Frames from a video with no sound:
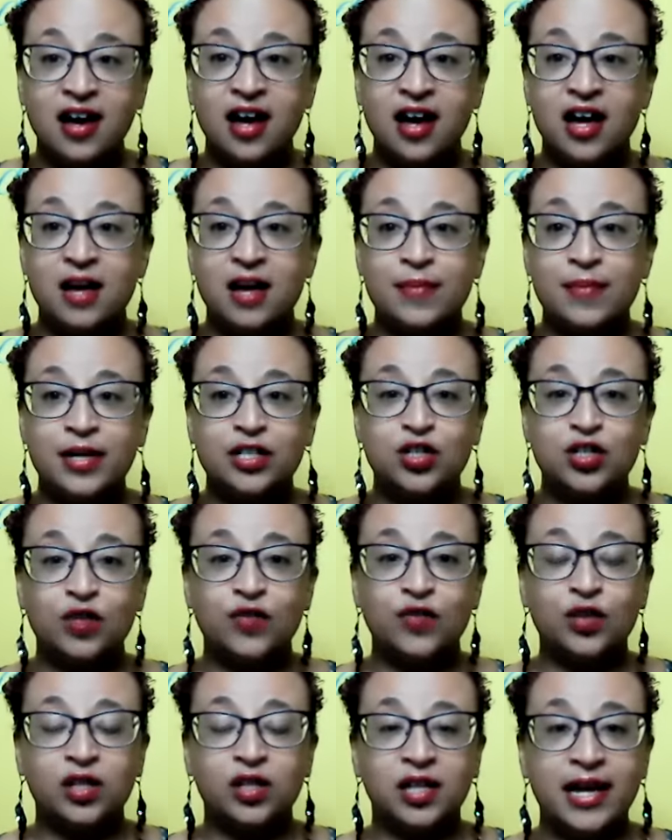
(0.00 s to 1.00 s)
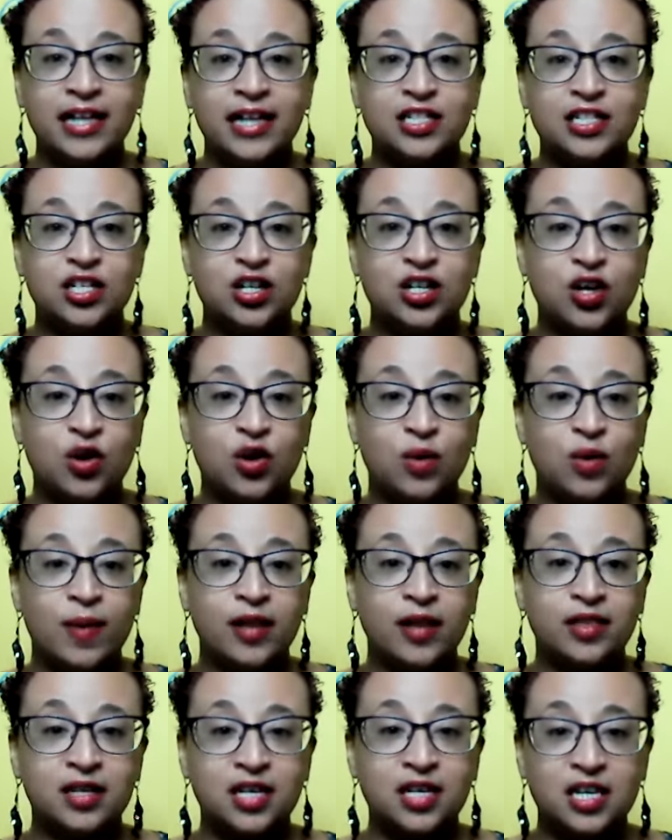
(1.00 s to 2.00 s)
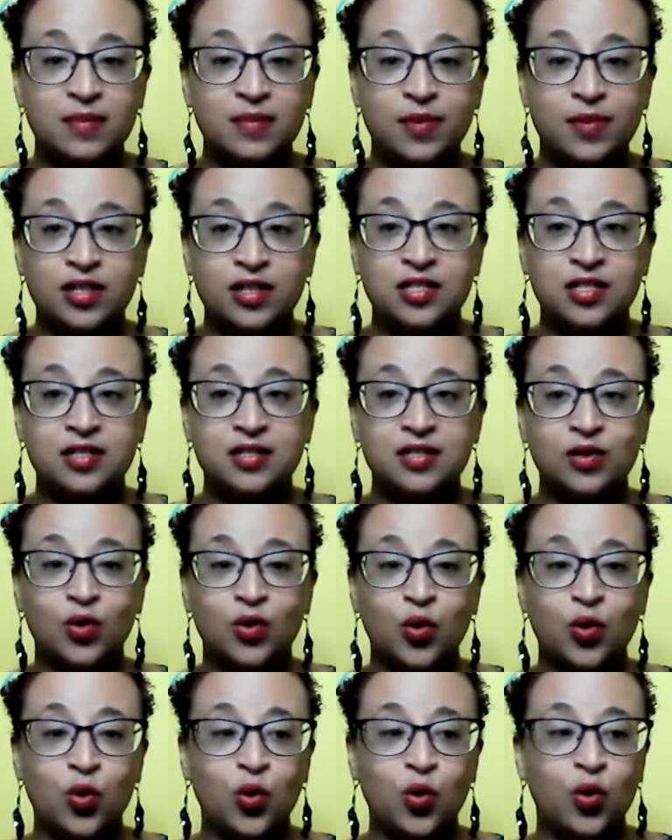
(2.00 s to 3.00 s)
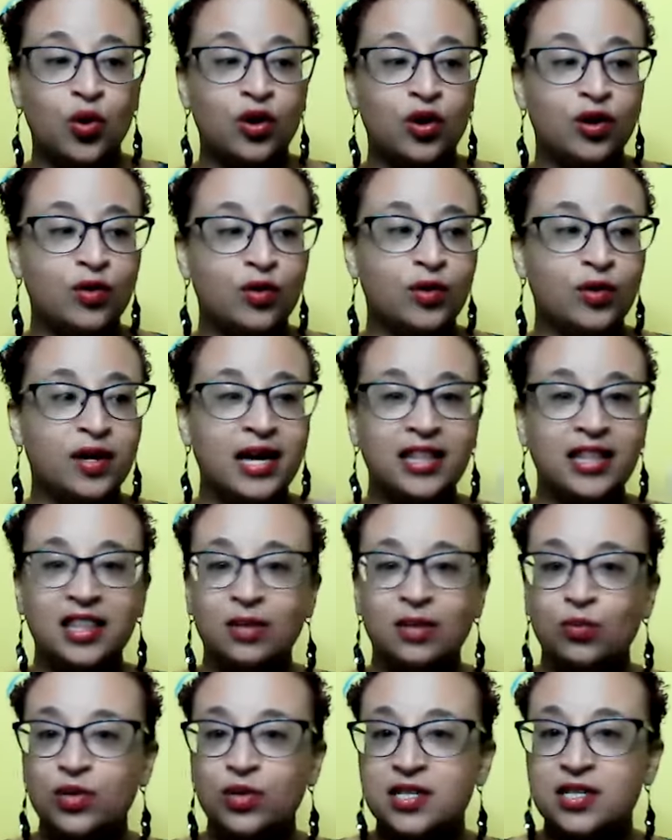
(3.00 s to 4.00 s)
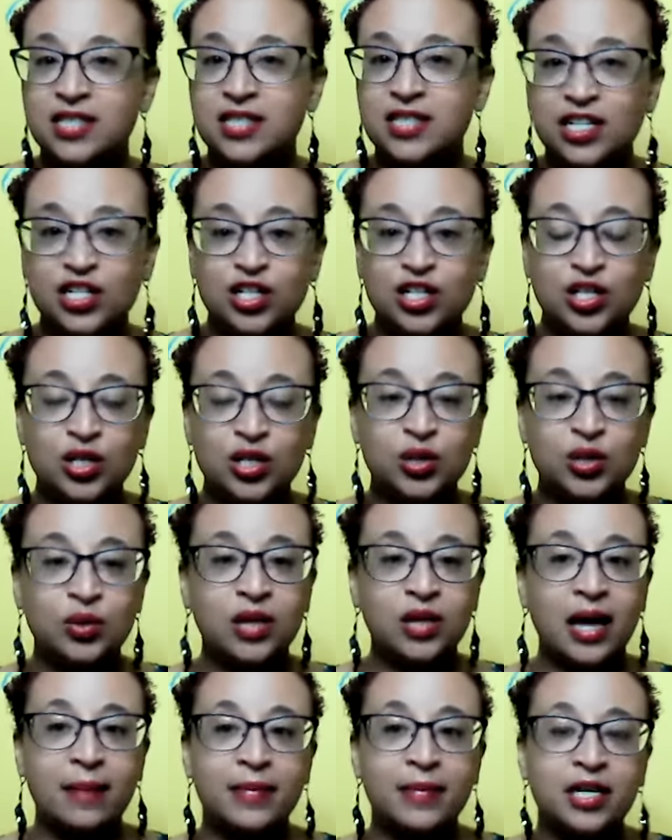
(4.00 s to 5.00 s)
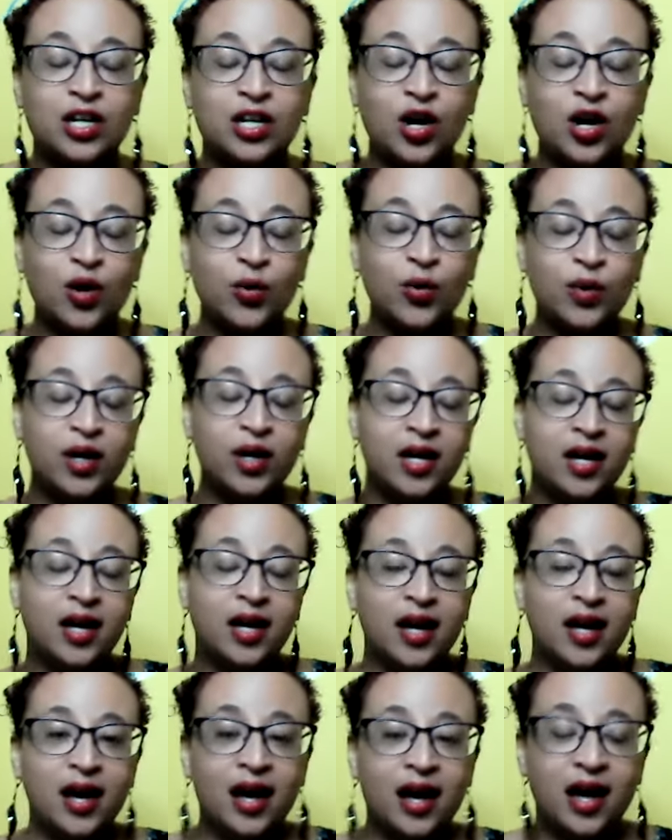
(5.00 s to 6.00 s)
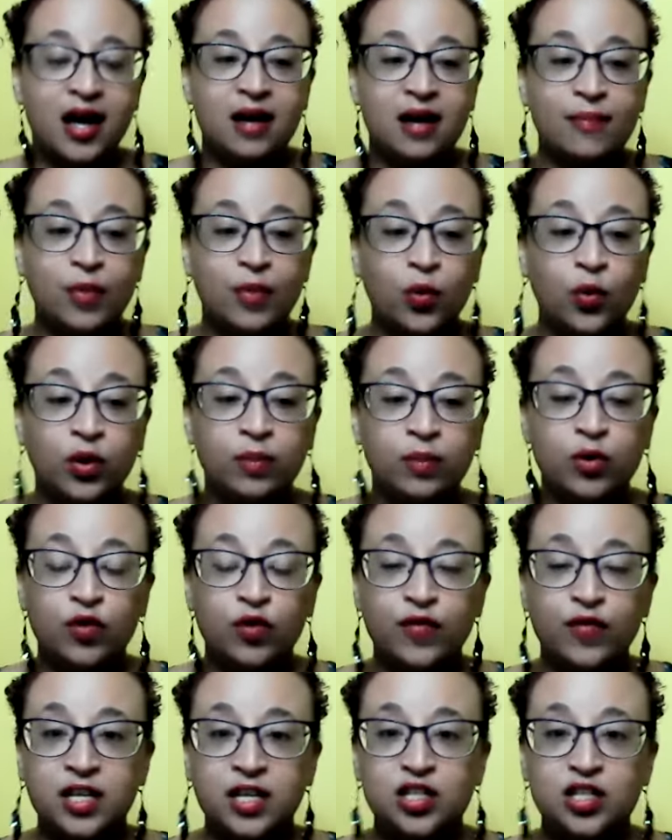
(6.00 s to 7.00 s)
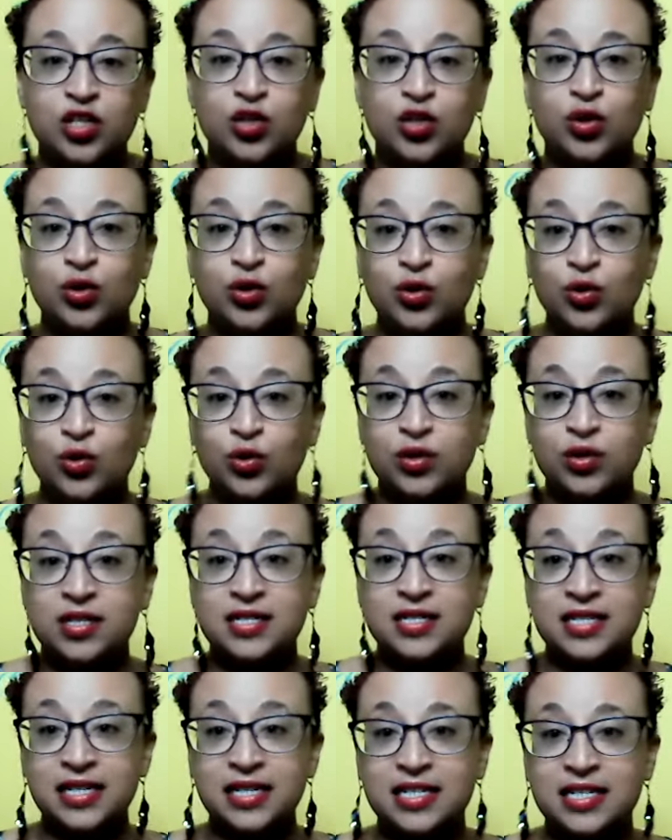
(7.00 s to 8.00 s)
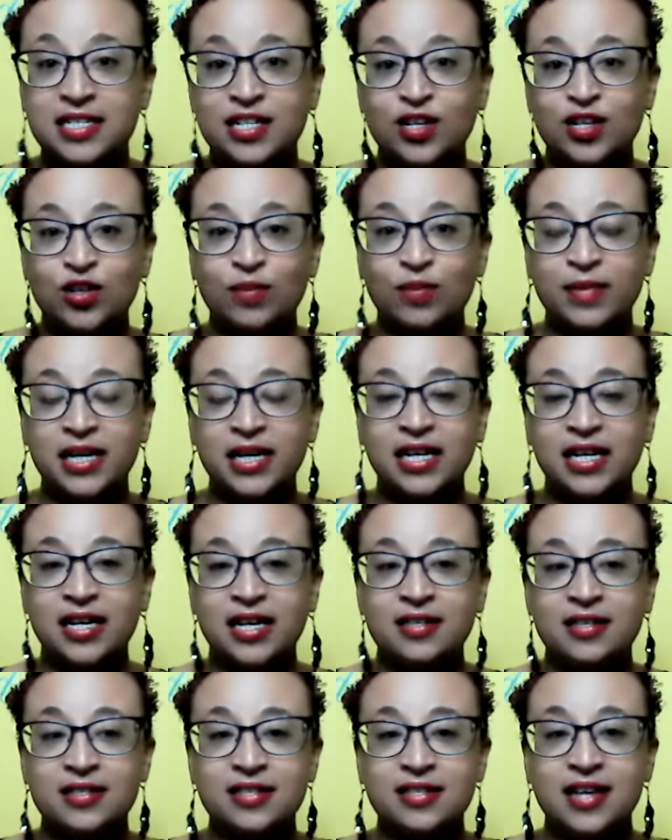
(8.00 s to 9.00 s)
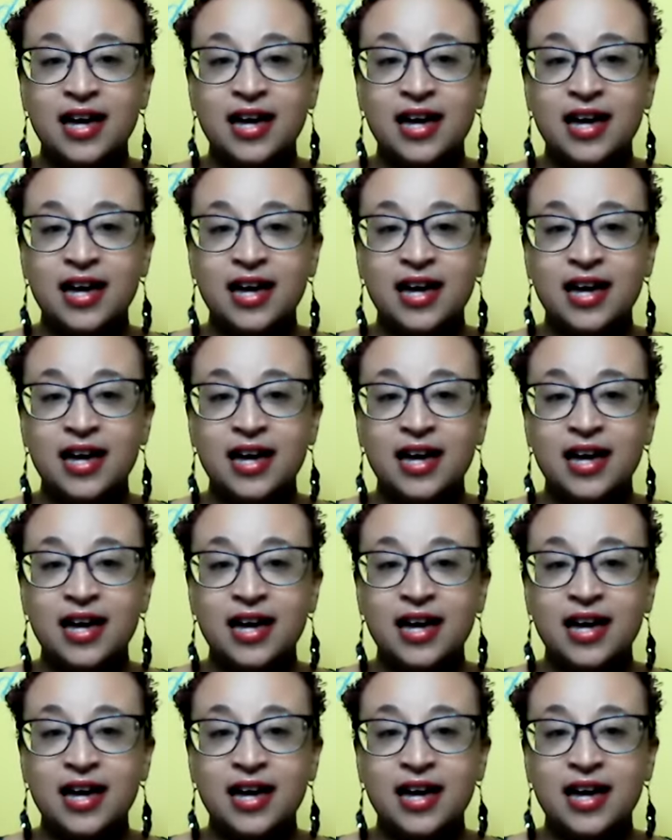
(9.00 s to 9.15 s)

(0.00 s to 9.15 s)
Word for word: Um, and so, if you'd like to know about the ebooks or get them resent to you, let me know. Um, but we're moving to seasonal meetings.